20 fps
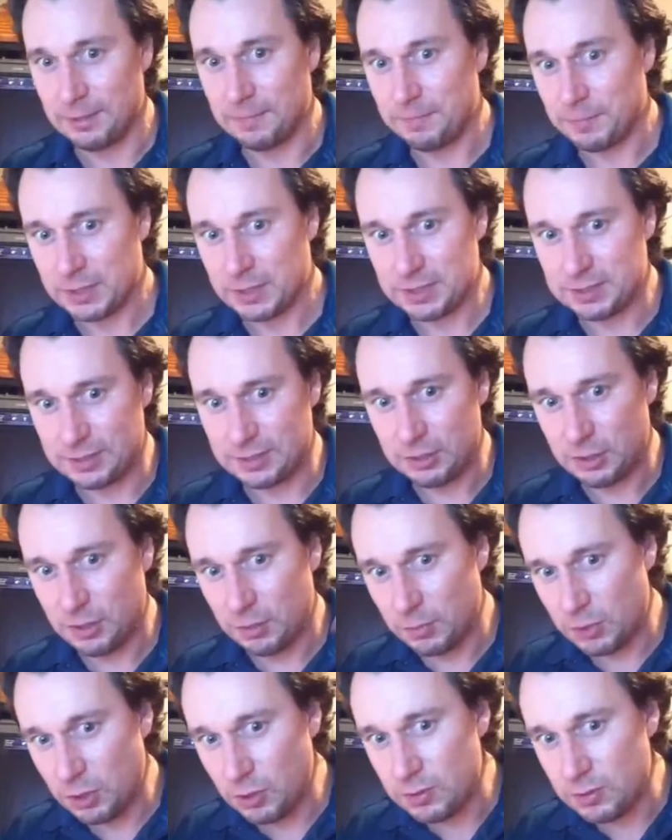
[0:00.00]
because
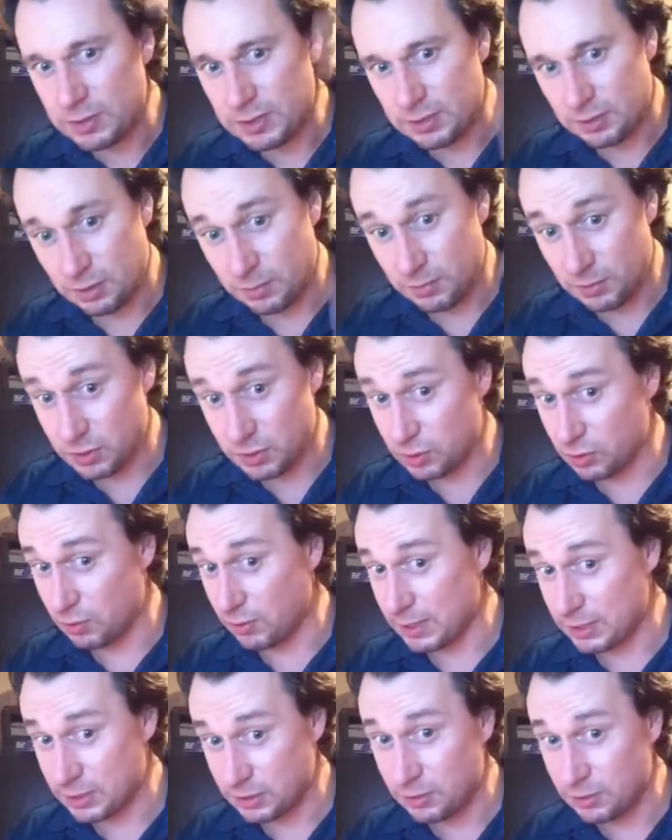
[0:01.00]
the
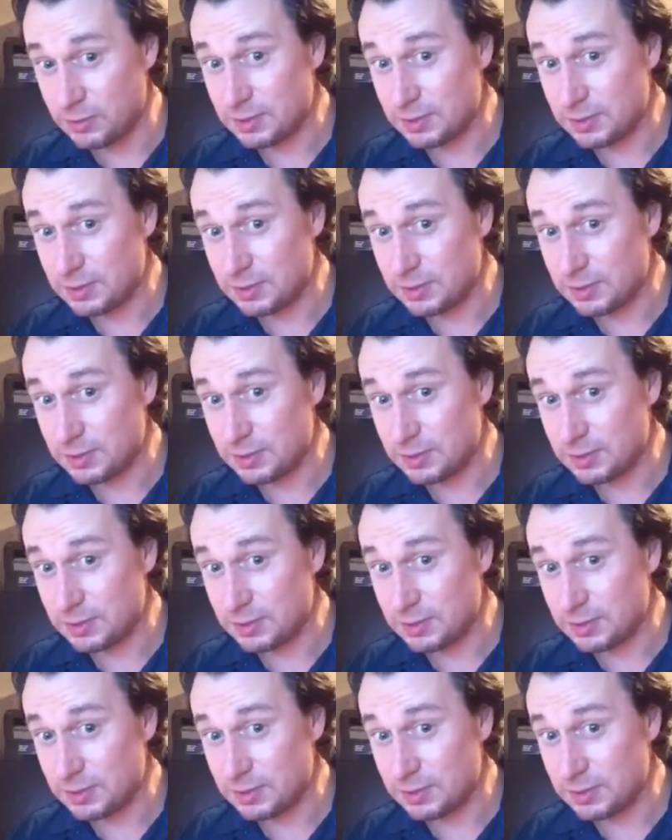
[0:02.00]
stories do